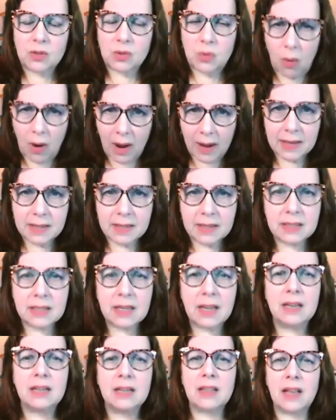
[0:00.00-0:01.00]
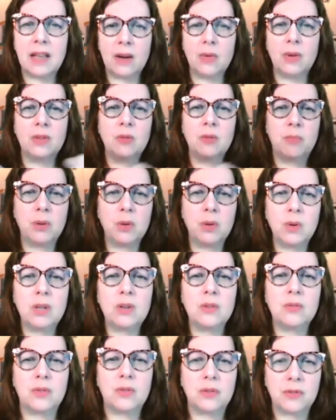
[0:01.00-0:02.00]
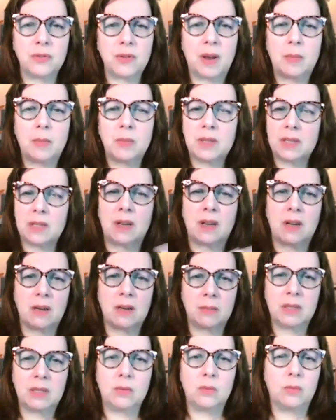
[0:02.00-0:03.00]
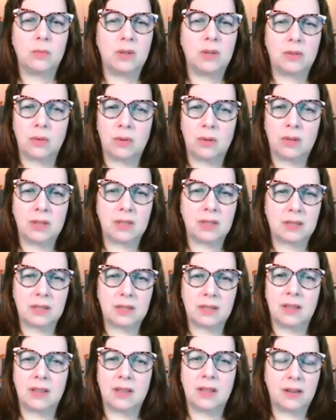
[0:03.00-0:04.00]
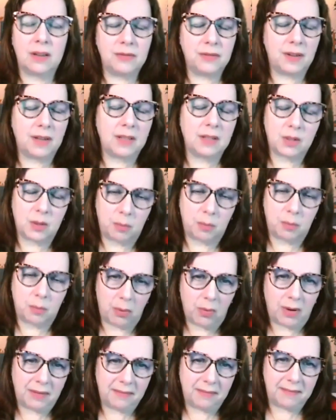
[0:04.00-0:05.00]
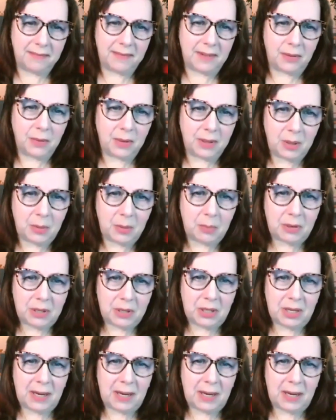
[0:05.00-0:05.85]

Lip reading: twice and allowing the beauty of your family to come in with all this love and support. I really appreciate